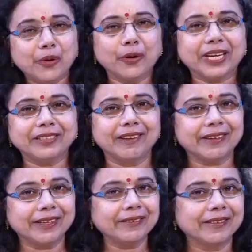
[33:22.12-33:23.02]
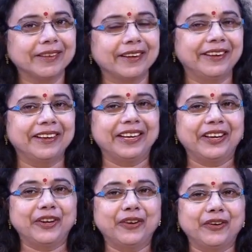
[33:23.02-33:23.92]
Okay children,
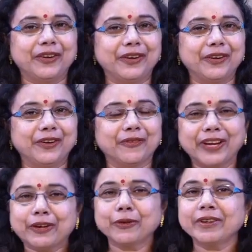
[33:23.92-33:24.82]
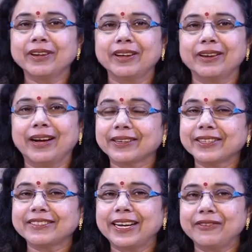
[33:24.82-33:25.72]
we could
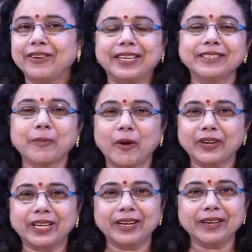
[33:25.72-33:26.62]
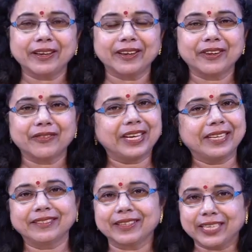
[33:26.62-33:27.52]
understand what is poverty, what
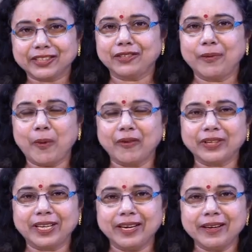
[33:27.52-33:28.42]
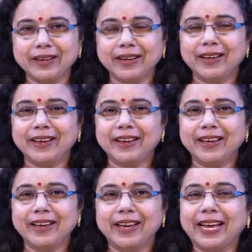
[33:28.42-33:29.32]
is the nature of poverty
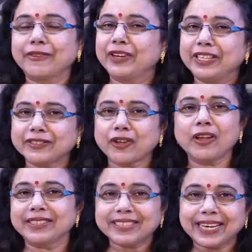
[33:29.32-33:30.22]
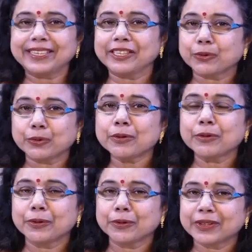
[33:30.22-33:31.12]
and we saw insight into
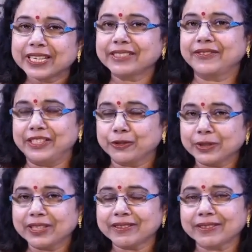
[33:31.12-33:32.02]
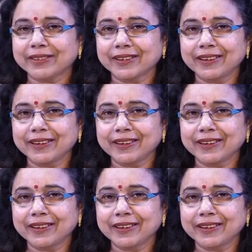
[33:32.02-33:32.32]
these visuals.